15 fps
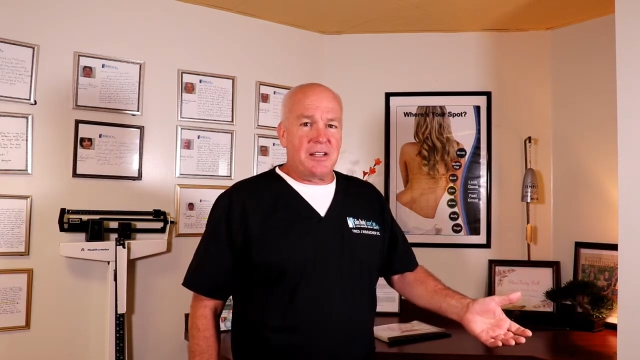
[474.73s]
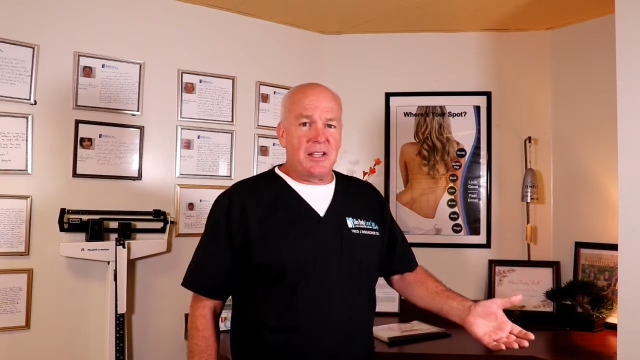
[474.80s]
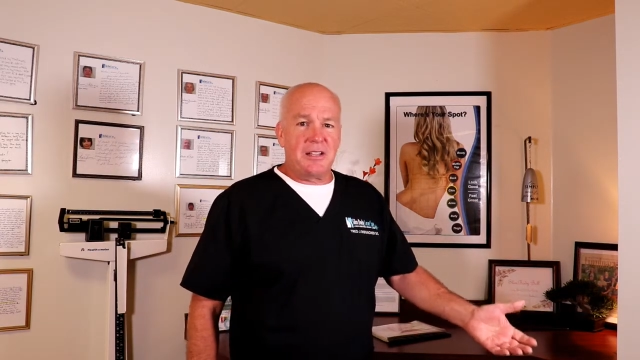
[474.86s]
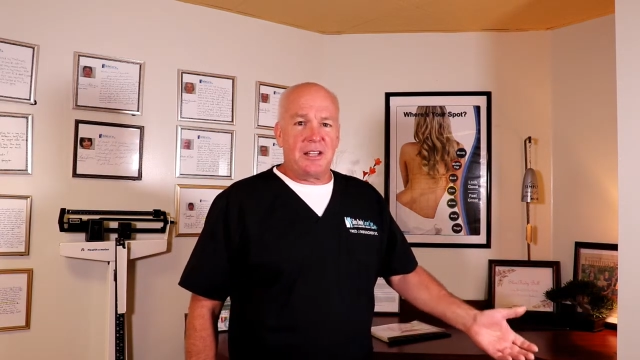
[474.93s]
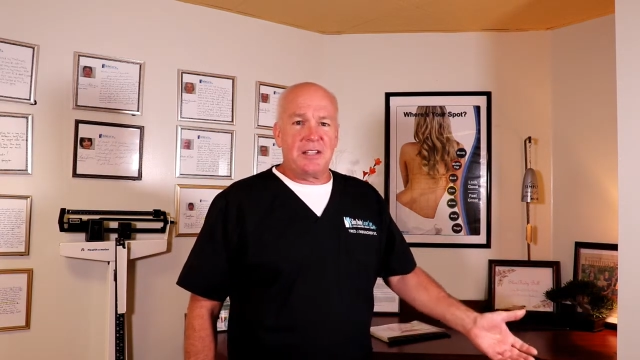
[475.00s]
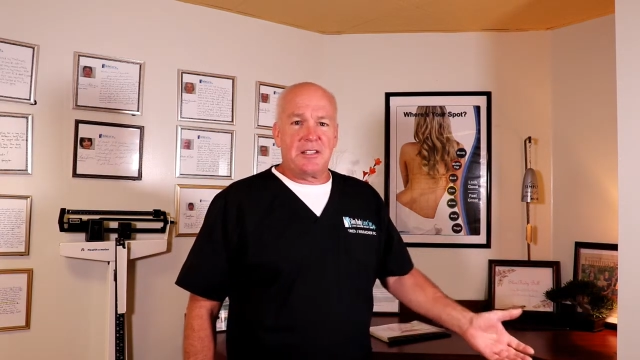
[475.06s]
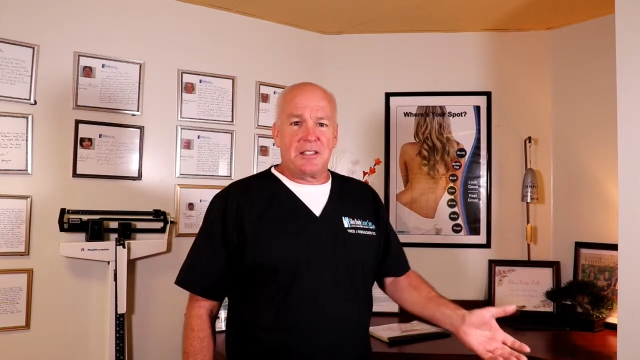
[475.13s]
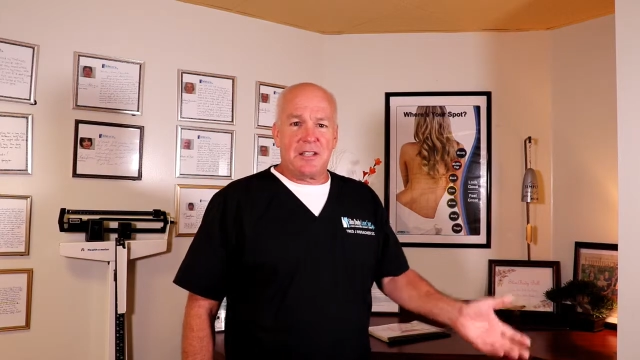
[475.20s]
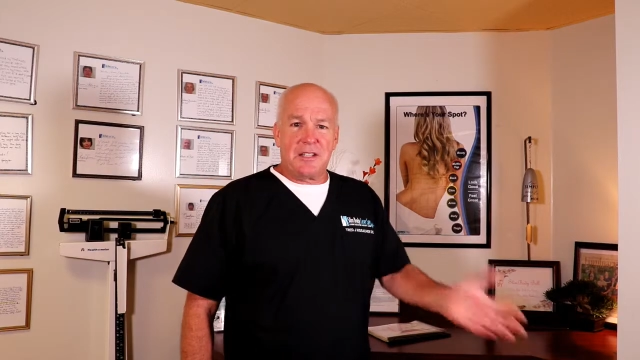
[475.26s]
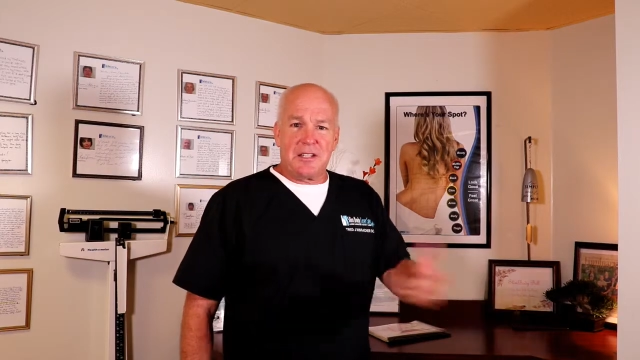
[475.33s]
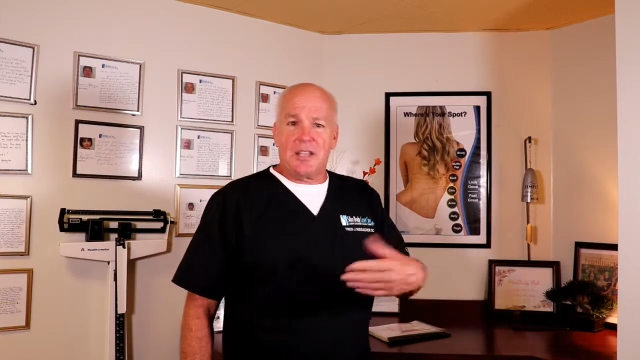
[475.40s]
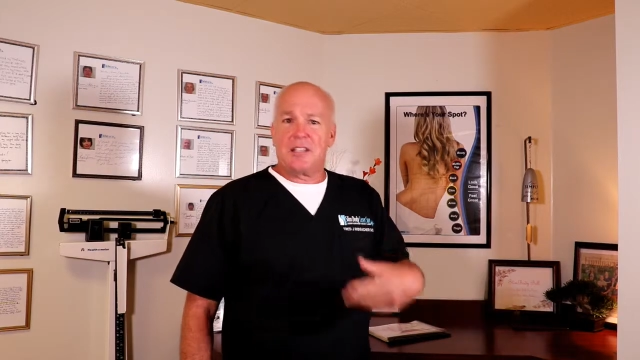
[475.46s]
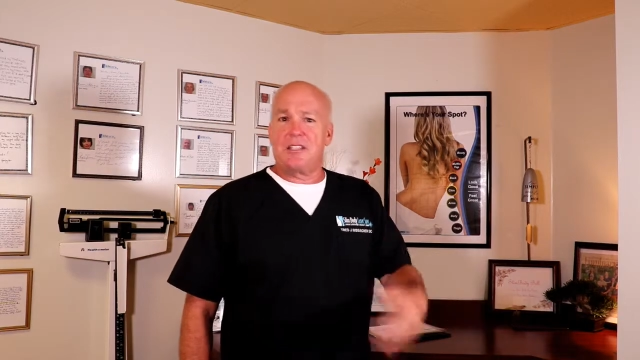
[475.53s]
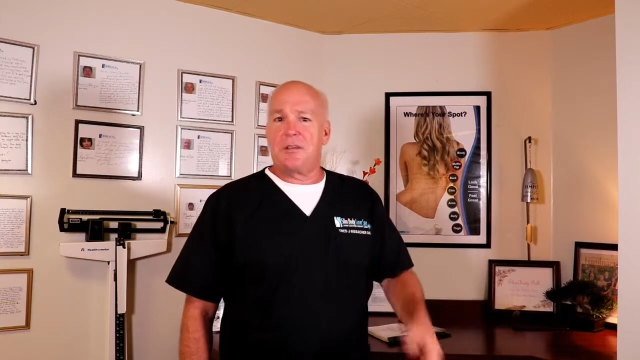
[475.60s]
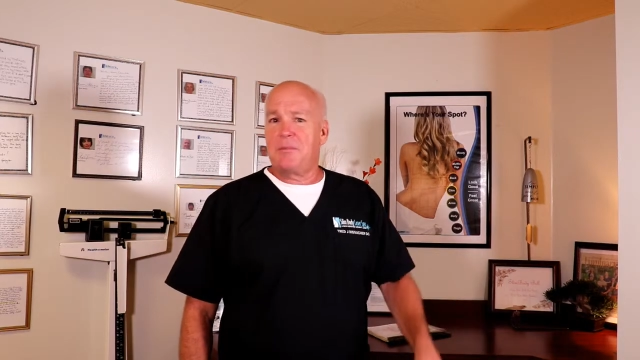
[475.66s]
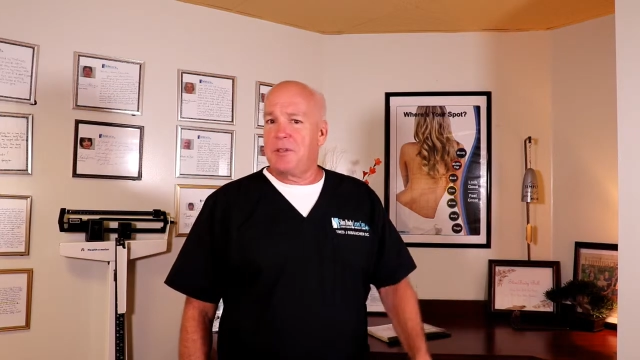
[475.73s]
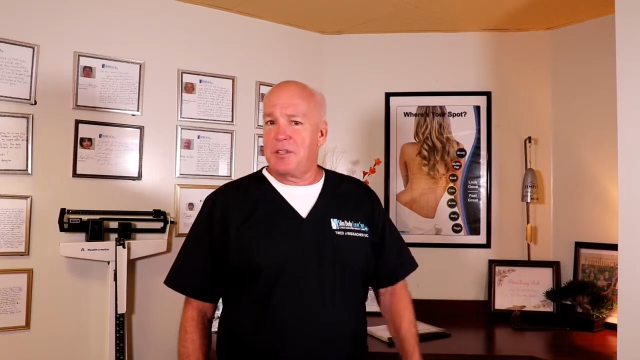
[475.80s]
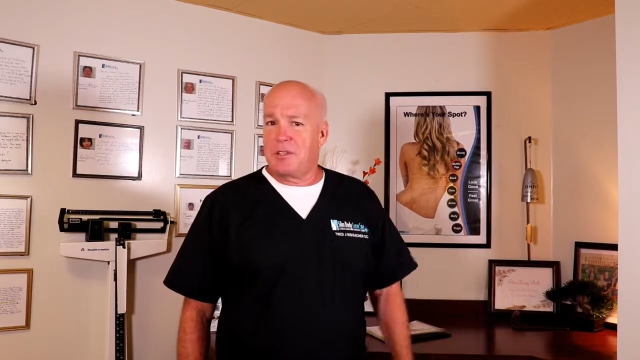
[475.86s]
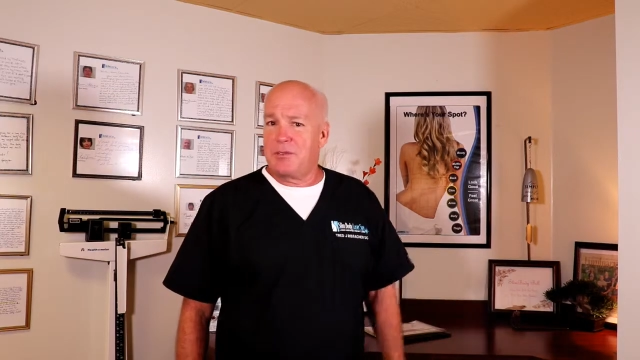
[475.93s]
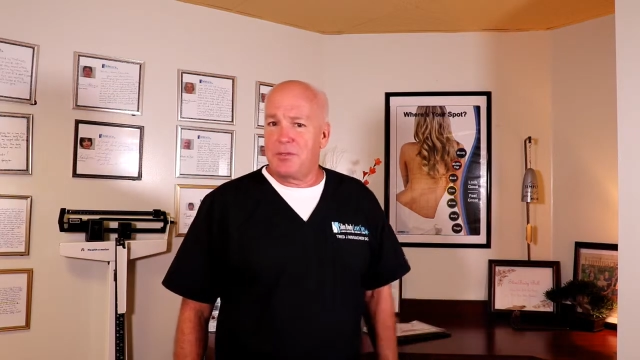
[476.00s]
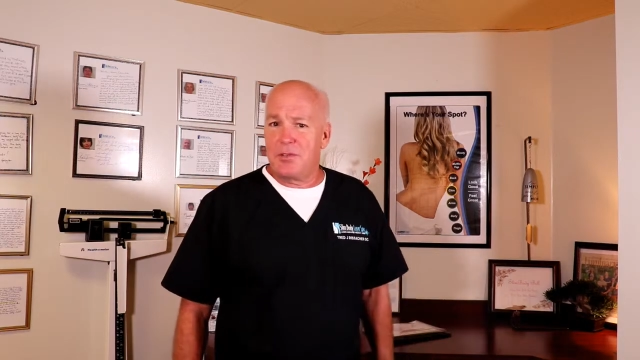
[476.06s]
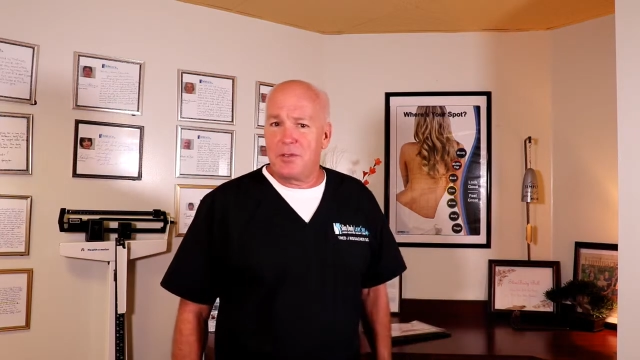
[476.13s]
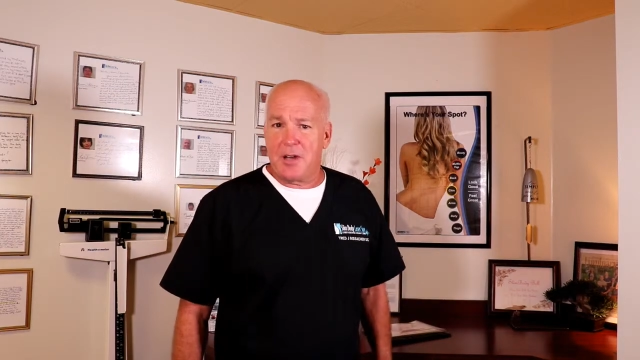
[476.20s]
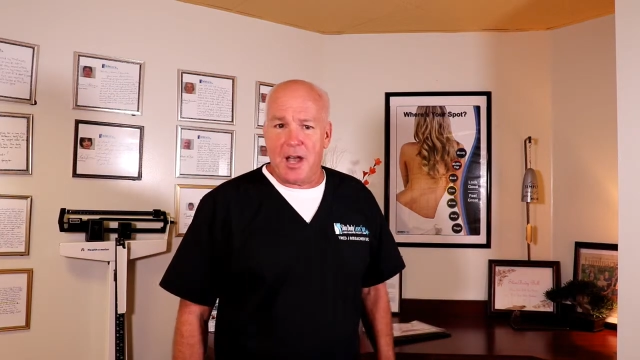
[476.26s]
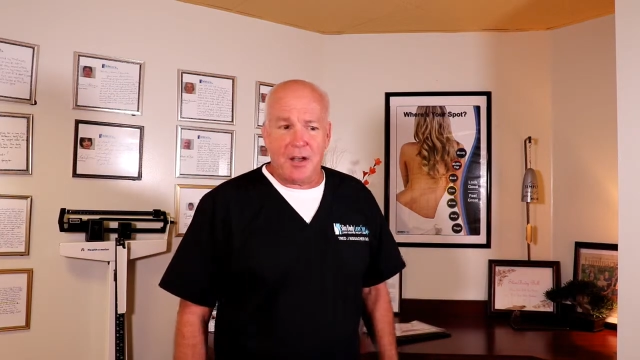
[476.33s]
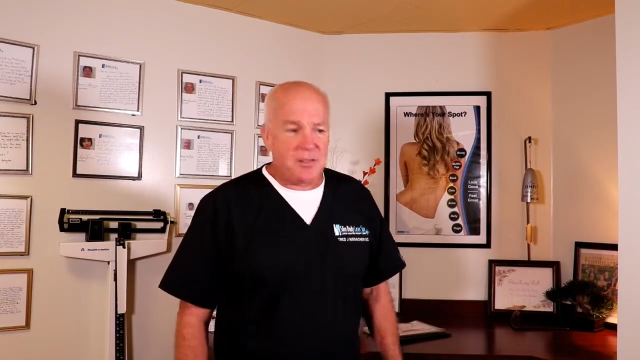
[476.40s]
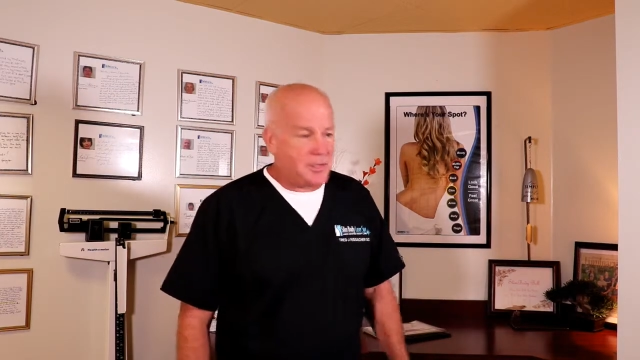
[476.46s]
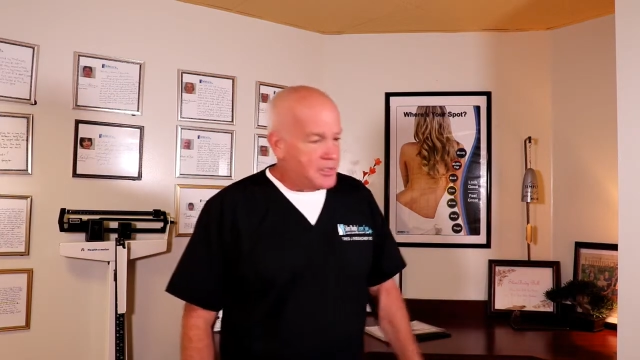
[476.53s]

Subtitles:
let's get some of this food out.